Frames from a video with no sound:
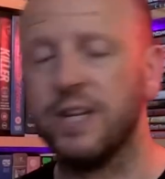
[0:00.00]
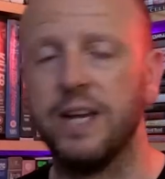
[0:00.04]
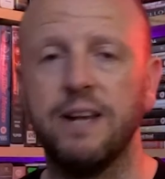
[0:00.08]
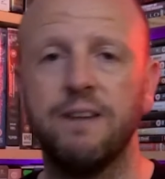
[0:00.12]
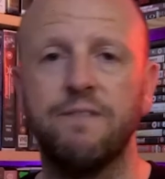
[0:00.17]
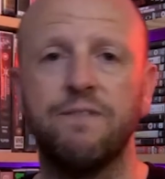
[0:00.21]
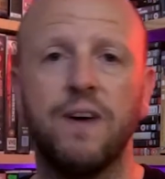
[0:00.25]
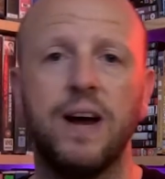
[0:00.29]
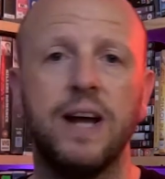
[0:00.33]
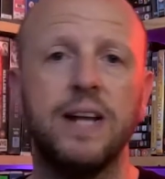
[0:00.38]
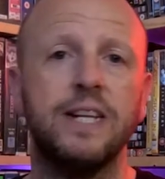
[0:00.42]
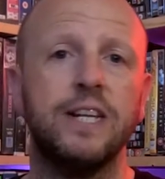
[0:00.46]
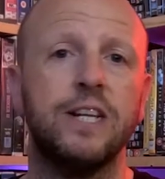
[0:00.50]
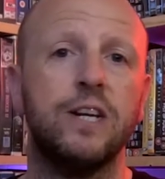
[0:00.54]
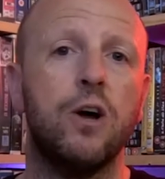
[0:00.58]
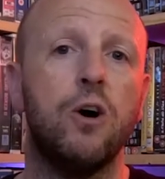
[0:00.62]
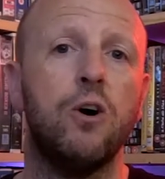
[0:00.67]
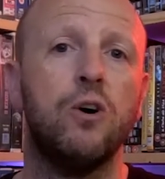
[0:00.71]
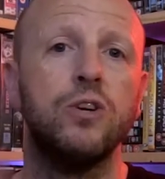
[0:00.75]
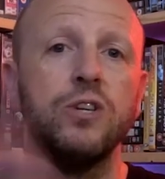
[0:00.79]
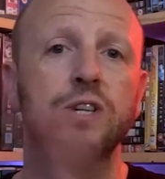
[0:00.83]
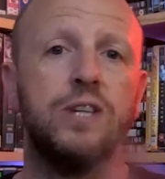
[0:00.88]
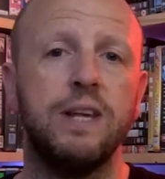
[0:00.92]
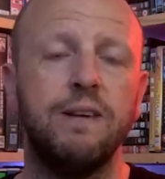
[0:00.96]
did find it
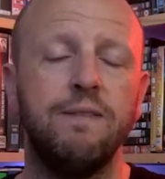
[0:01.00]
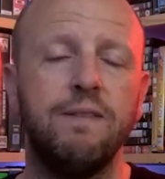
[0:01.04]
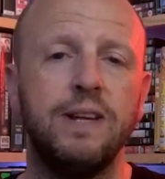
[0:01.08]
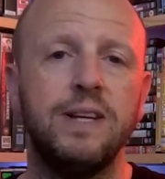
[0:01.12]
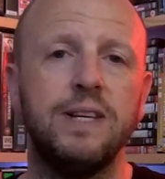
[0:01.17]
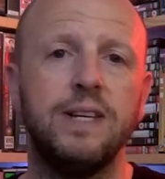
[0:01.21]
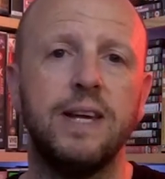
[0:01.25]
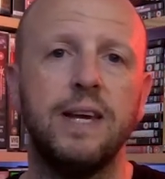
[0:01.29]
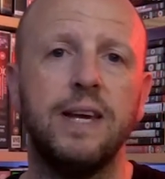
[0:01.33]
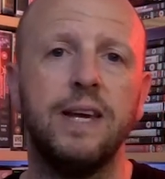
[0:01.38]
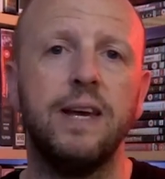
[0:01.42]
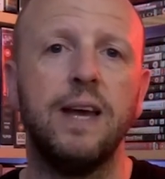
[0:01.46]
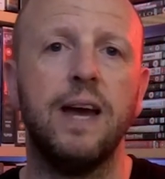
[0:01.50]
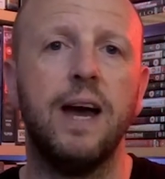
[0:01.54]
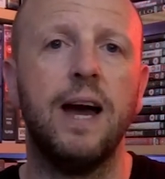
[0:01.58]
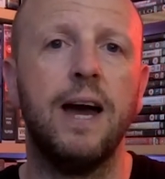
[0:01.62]
on DVD.